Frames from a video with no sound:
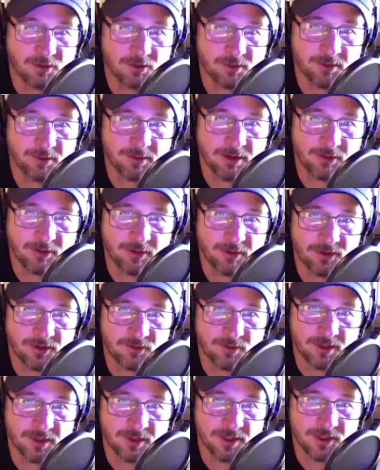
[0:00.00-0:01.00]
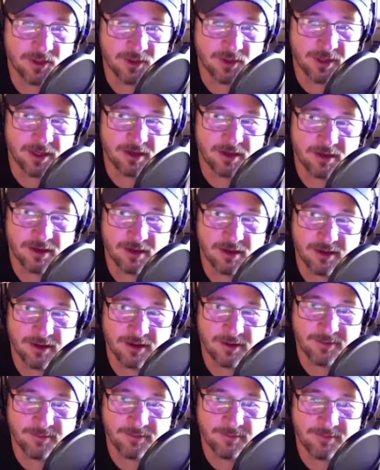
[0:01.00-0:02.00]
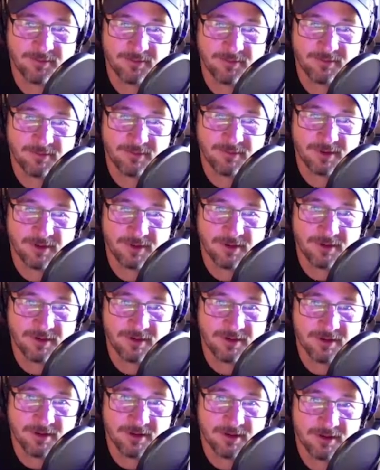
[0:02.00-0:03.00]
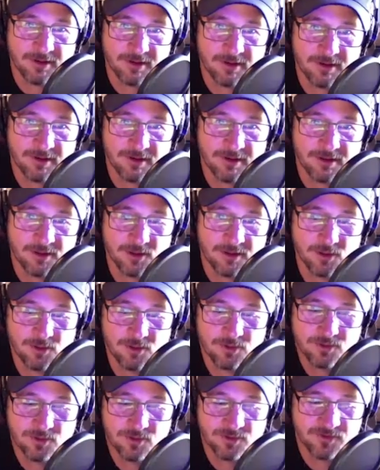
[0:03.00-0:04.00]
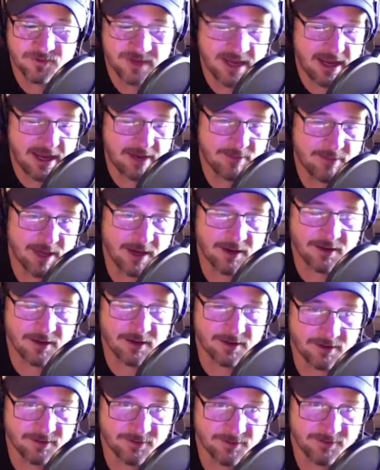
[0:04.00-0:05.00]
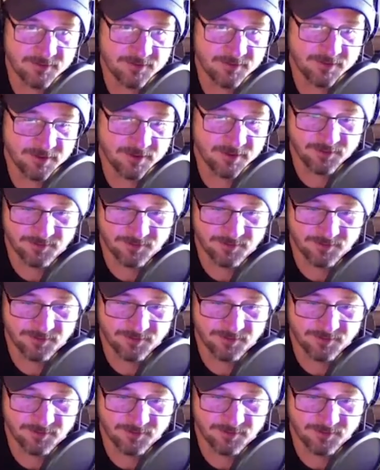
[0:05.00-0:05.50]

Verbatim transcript: about what you've been doing. Um, You sort of came out of, of